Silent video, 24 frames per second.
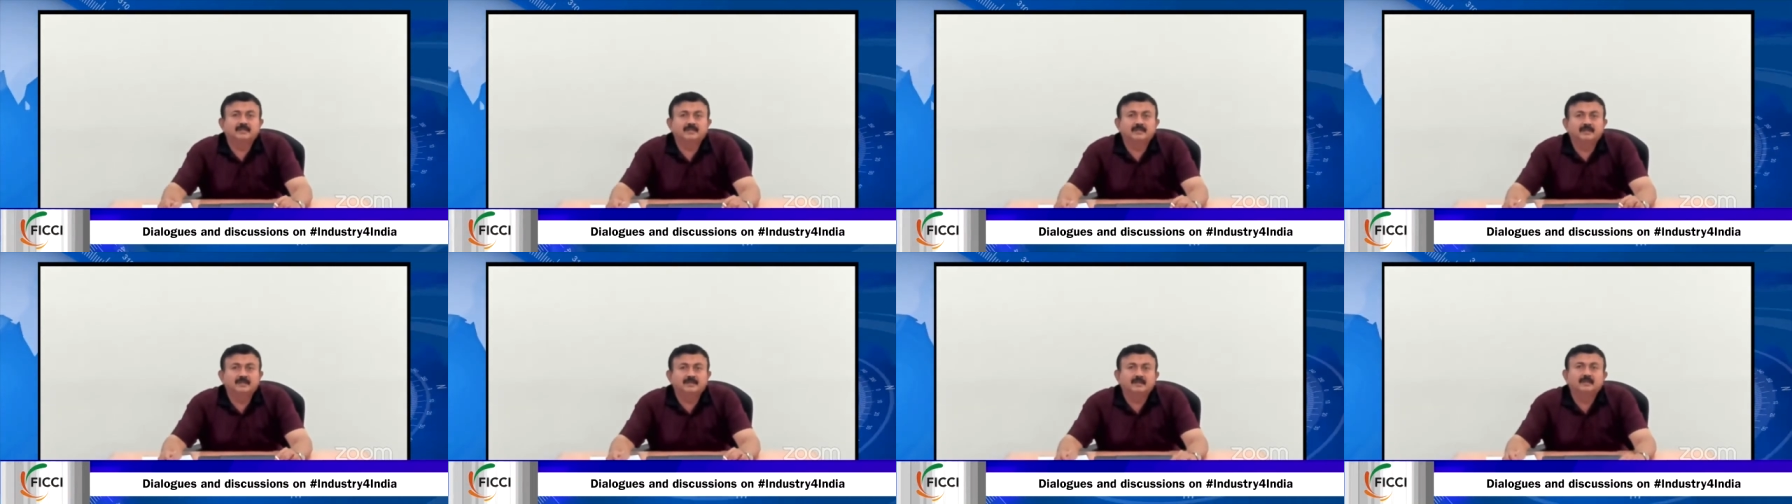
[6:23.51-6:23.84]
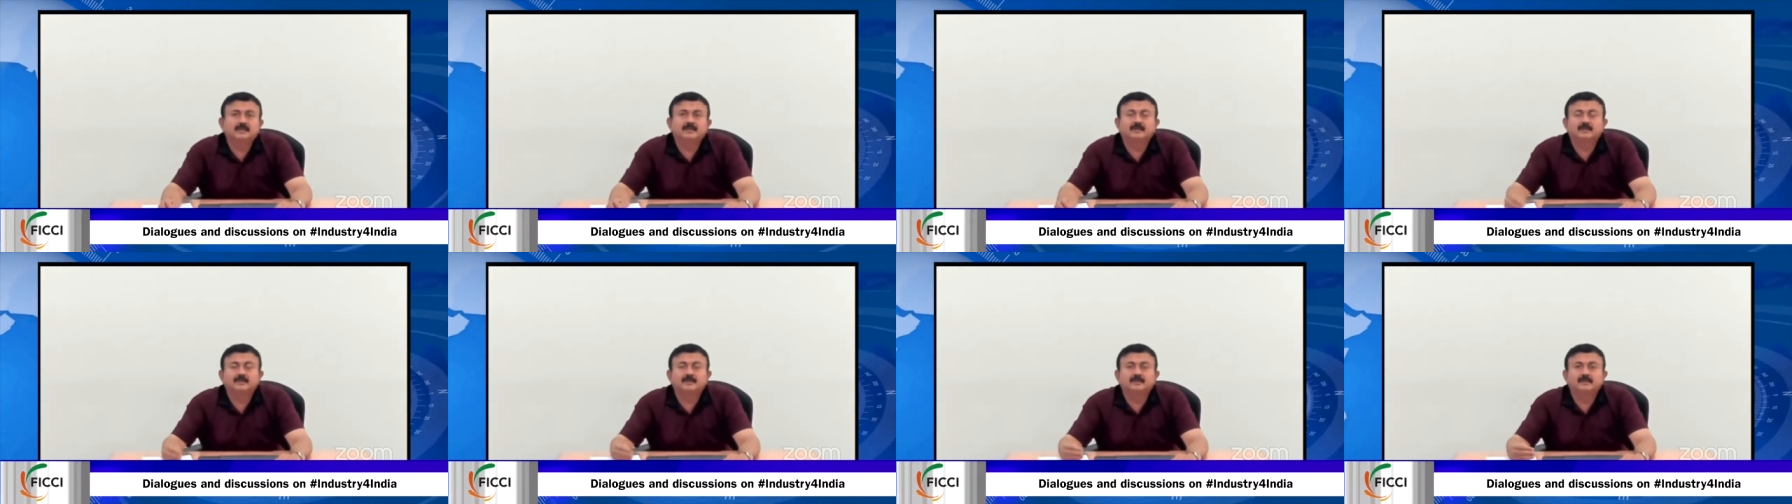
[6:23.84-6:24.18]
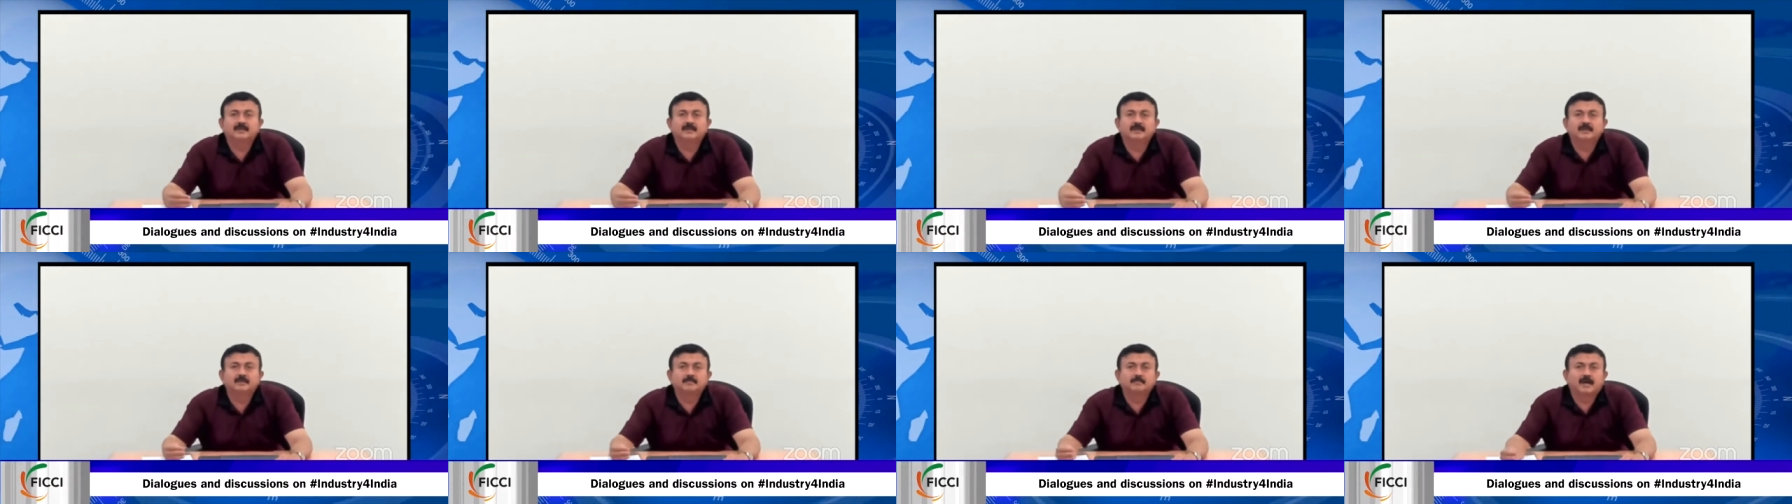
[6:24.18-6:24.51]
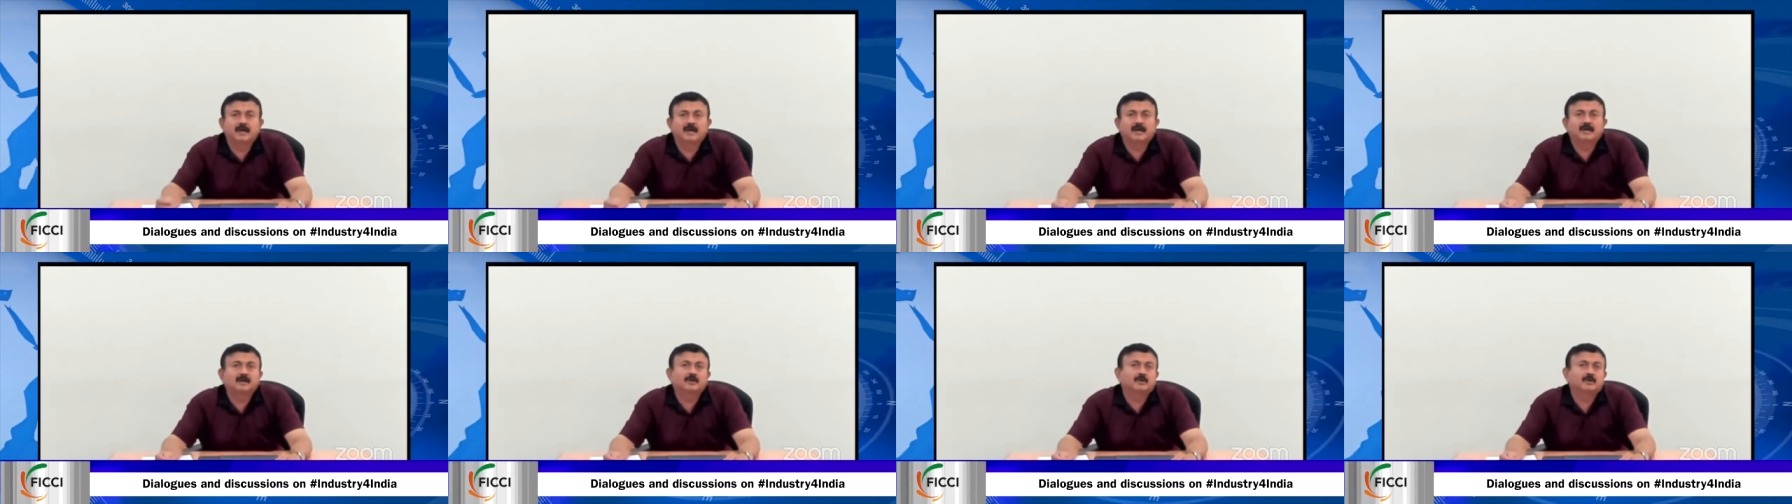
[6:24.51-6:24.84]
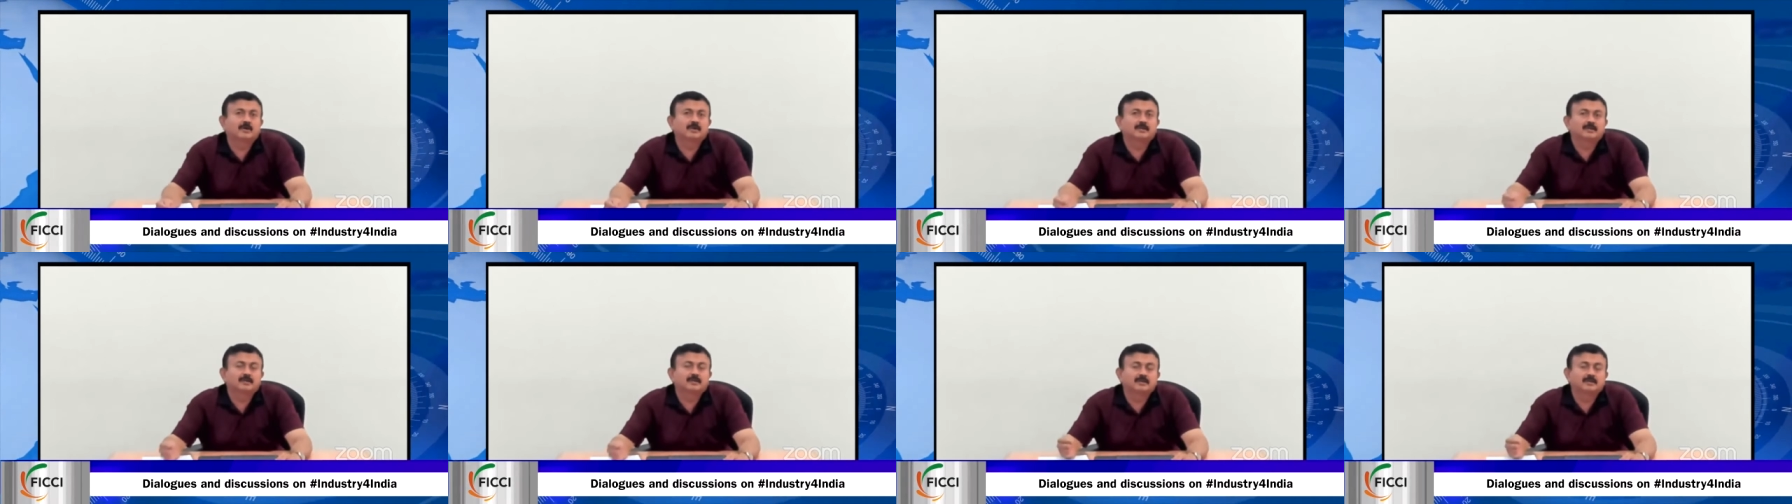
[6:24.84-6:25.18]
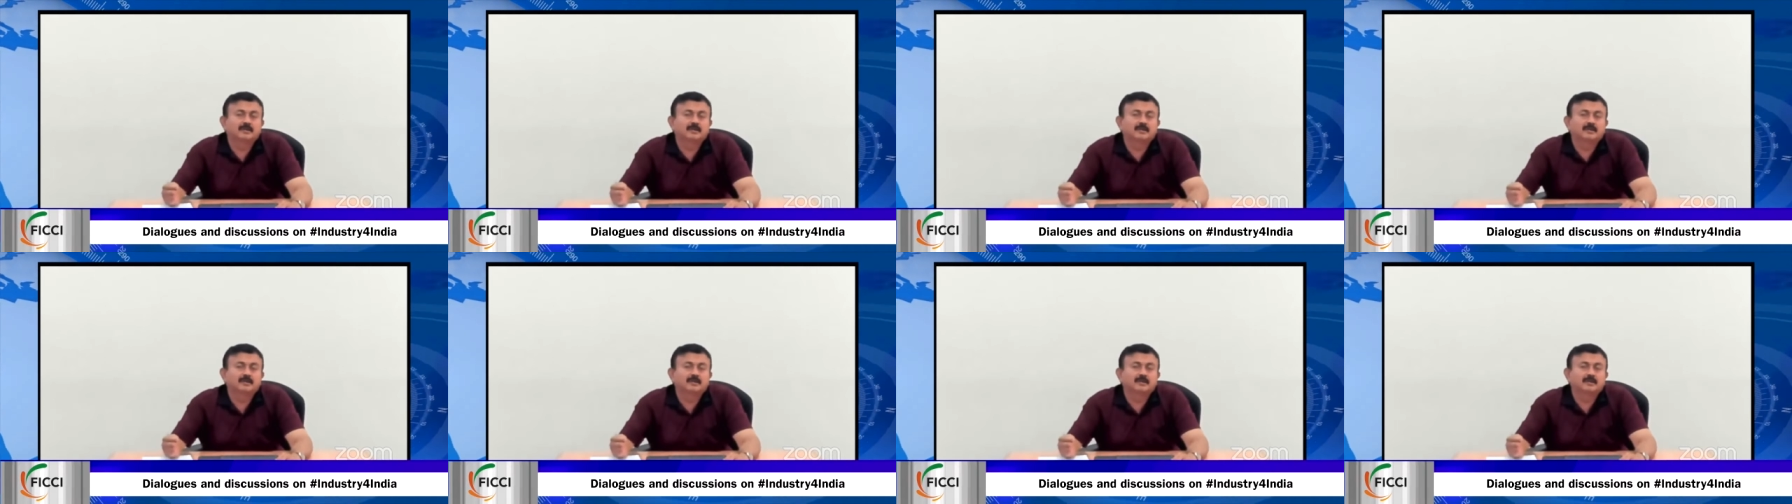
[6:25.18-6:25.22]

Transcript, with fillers: the demand on